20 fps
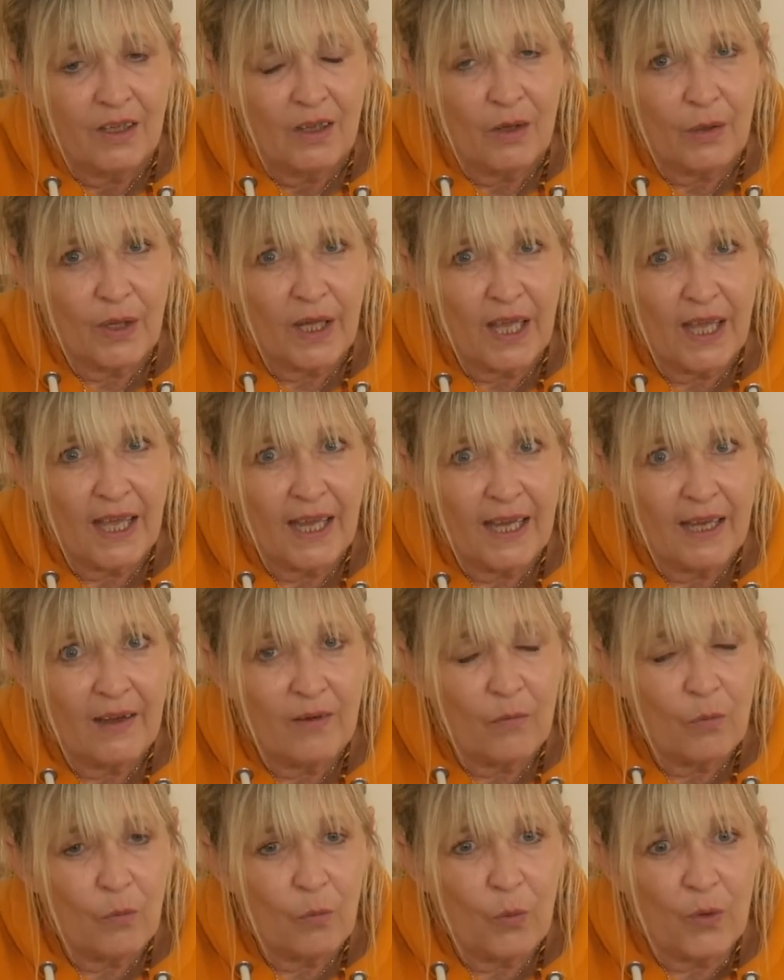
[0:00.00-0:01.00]

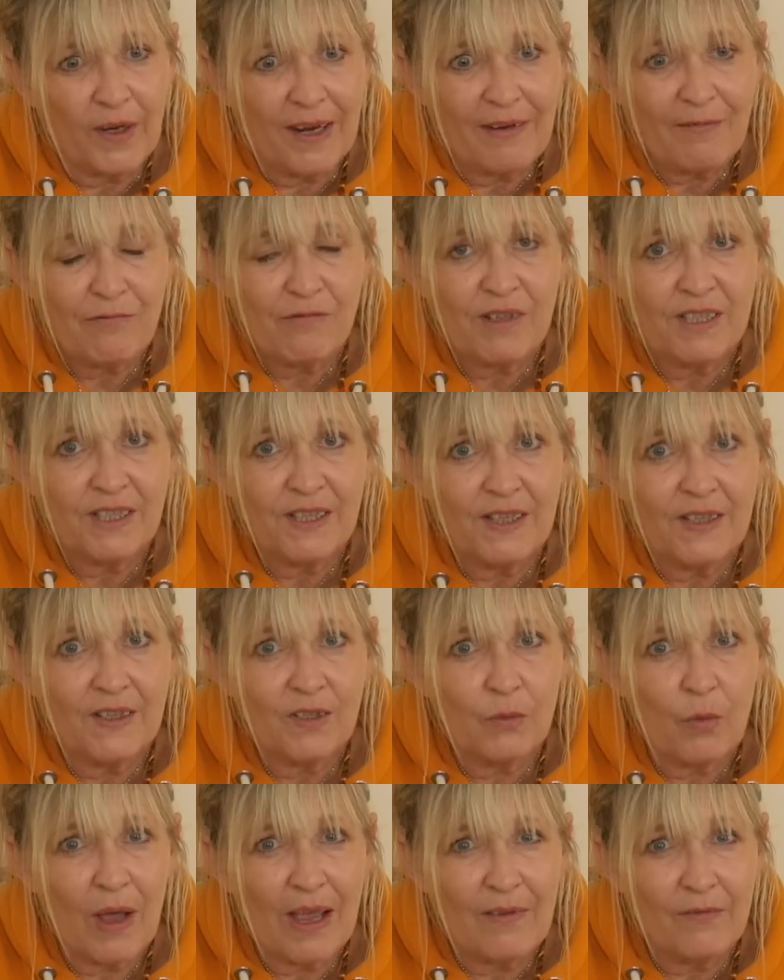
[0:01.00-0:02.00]
Okay, whatever it
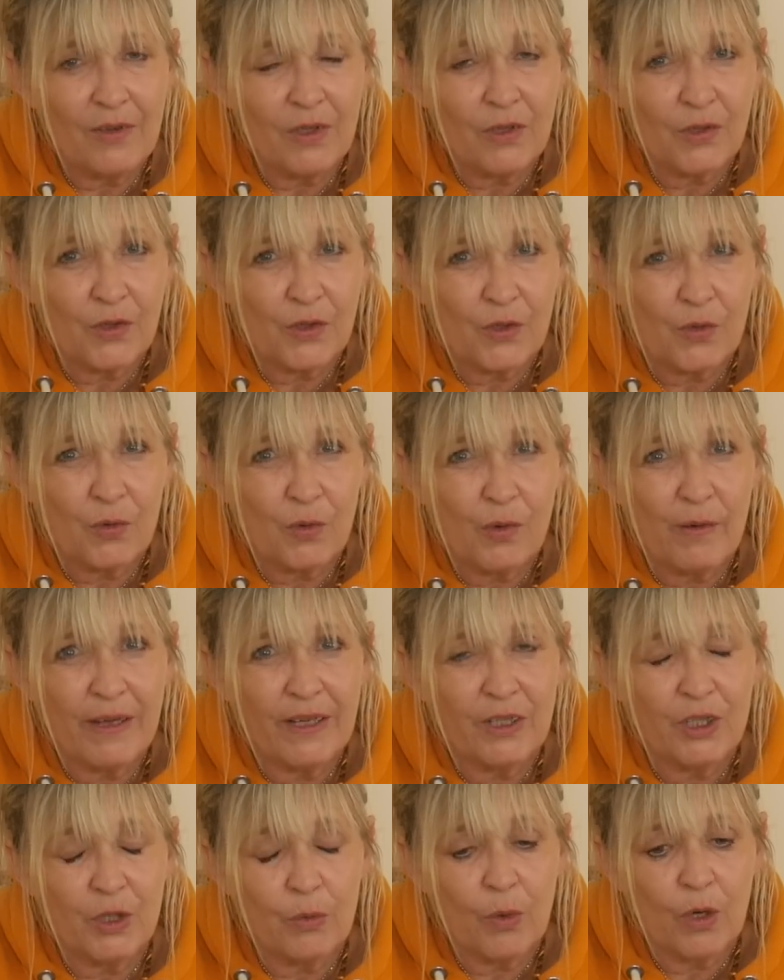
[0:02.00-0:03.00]
is, whatever your story
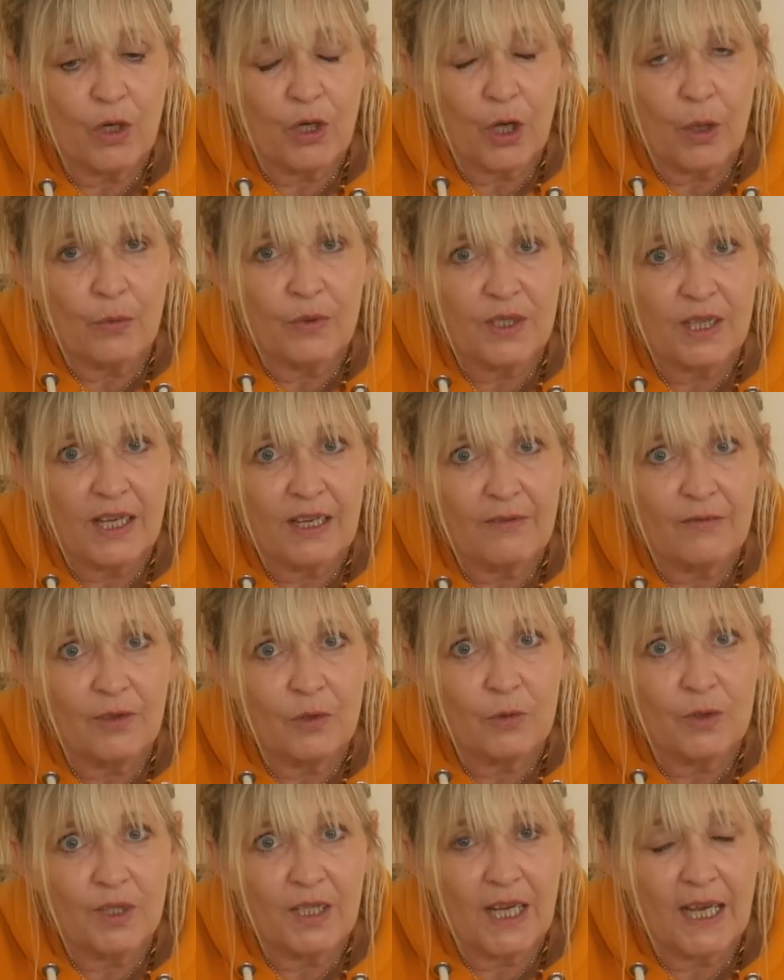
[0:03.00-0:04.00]
is, you are going to have
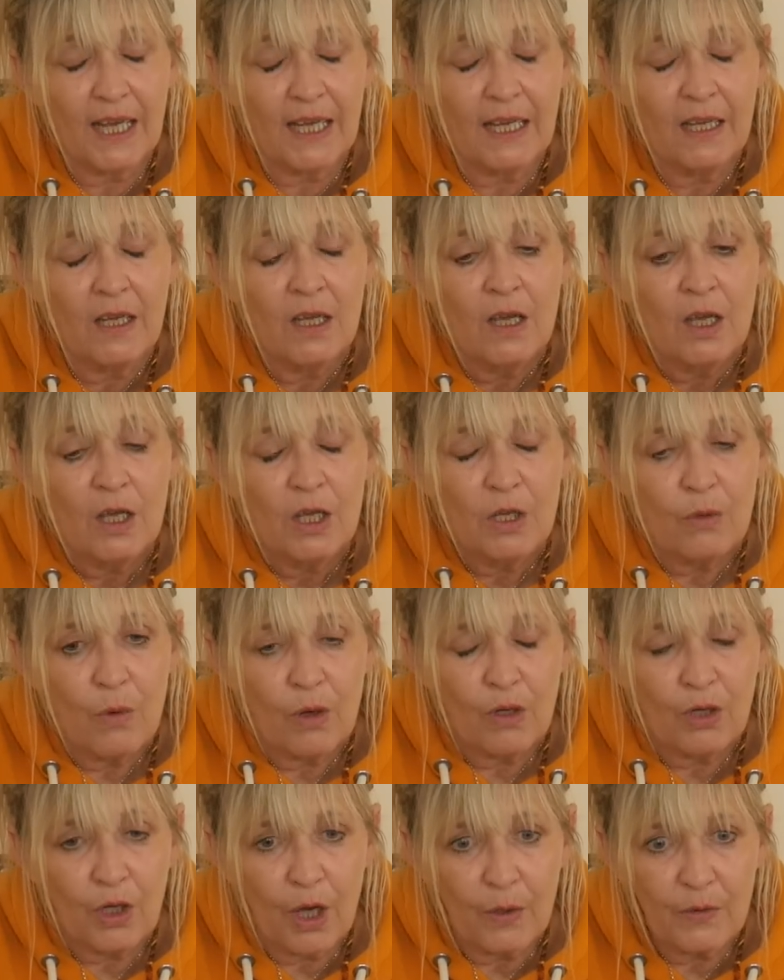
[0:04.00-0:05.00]
your day, you
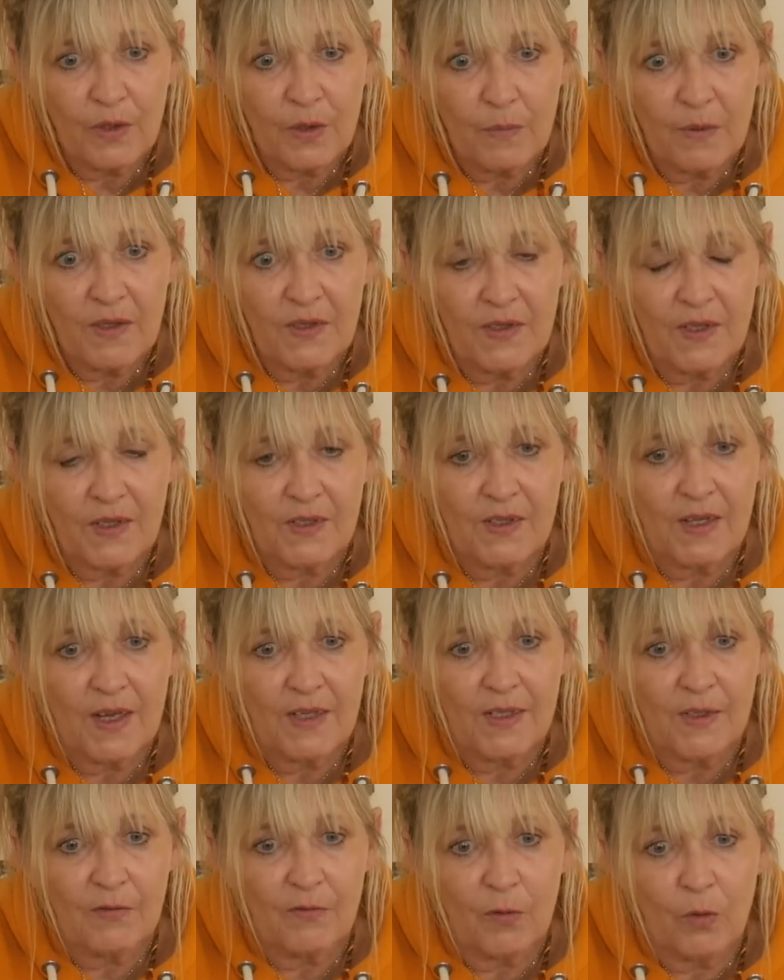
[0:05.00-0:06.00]
are going to be
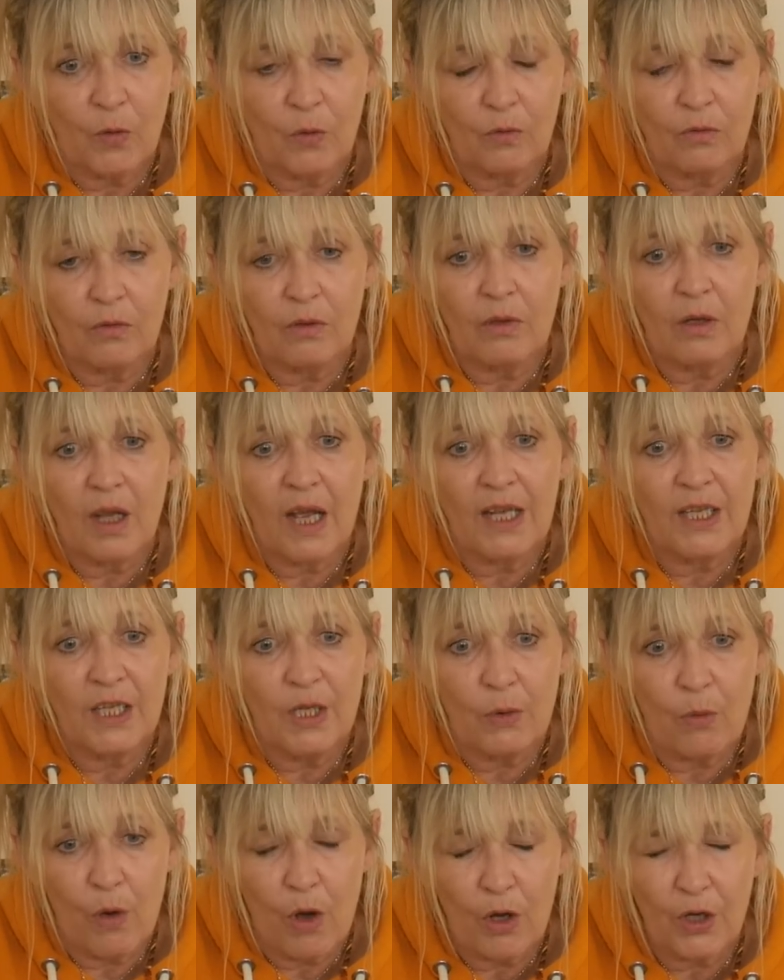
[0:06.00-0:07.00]
successful, and
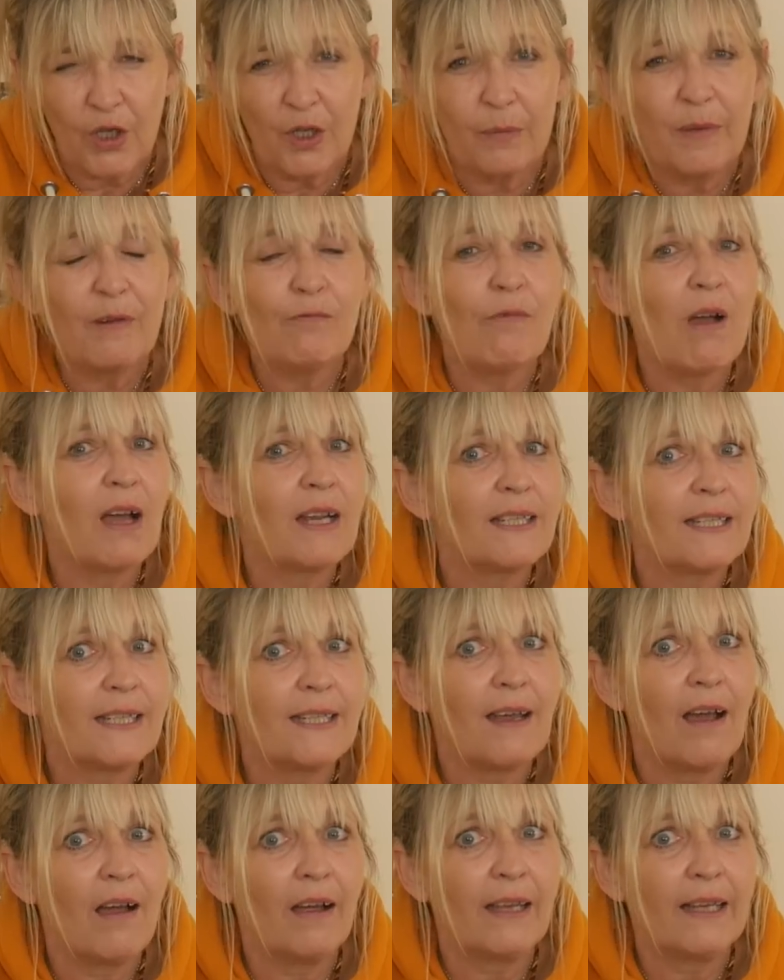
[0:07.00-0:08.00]
you are going to be riding
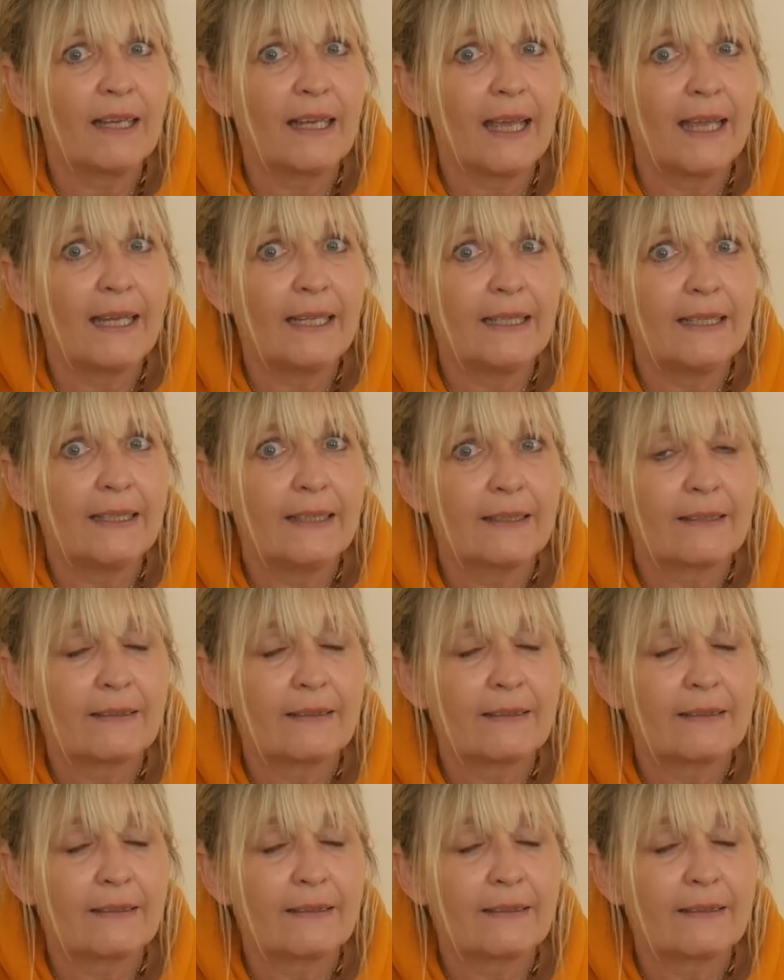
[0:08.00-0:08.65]
high again